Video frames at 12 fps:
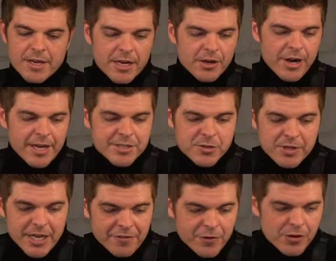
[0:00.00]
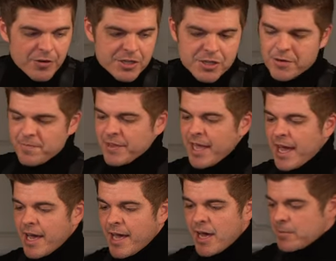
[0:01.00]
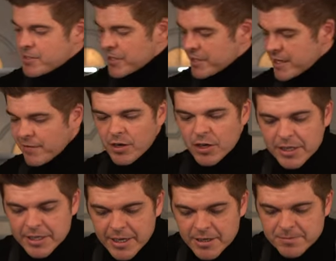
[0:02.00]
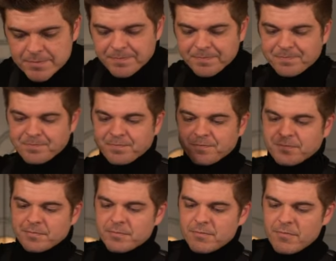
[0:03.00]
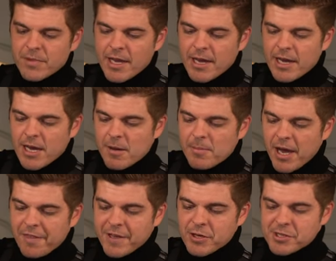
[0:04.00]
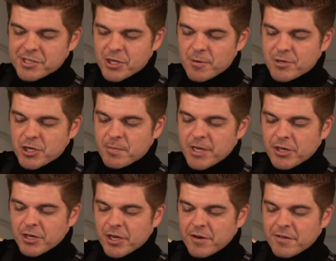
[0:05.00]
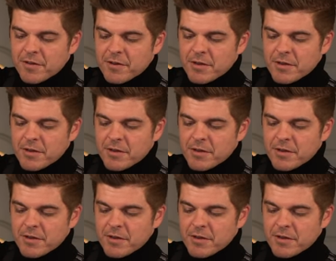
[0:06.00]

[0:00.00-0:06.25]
All right, so without further ado, um, so let's have a look here. Um, I think your syrup should be good.